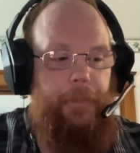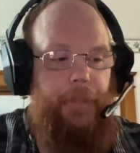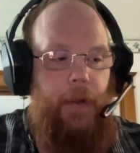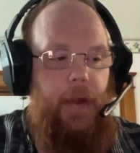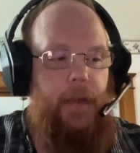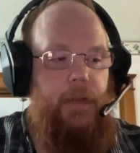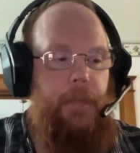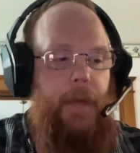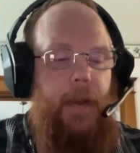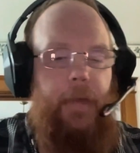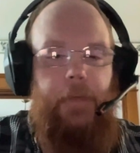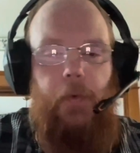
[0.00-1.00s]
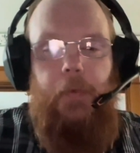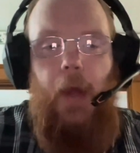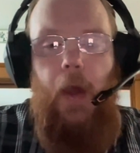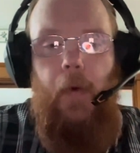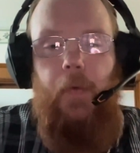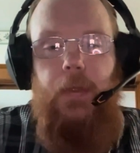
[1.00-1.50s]
As many of you
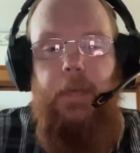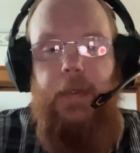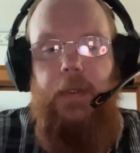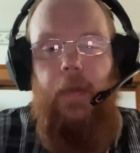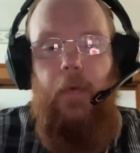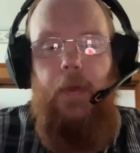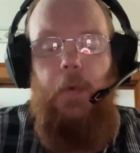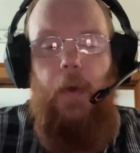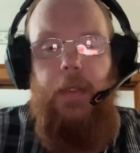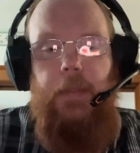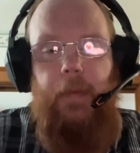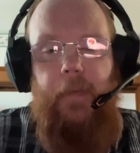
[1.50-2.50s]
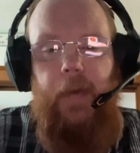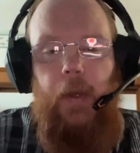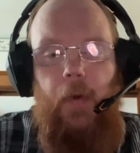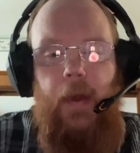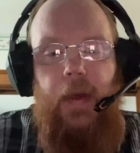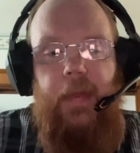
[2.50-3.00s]
know, especially the ones watching my video,
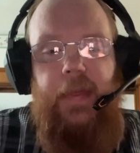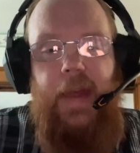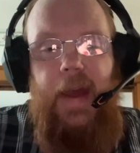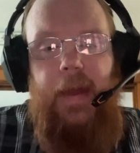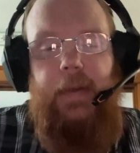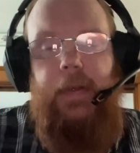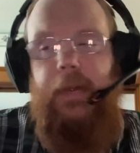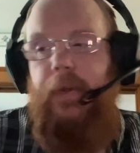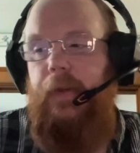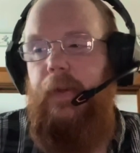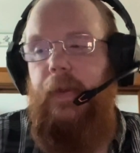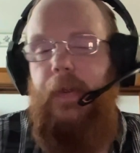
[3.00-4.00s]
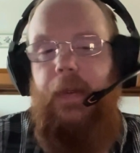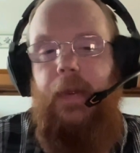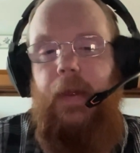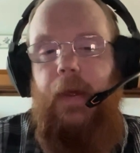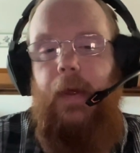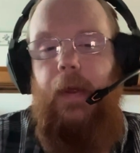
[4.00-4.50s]
that
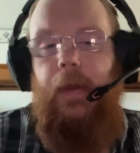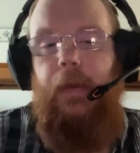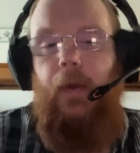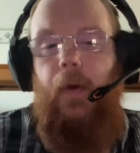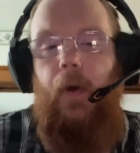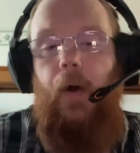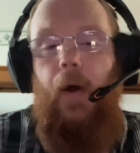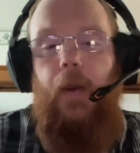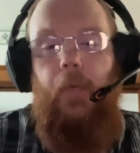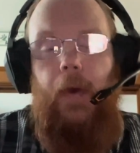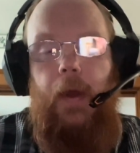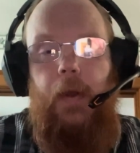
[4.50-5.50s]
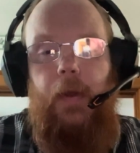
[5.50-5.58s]
in Ottawa,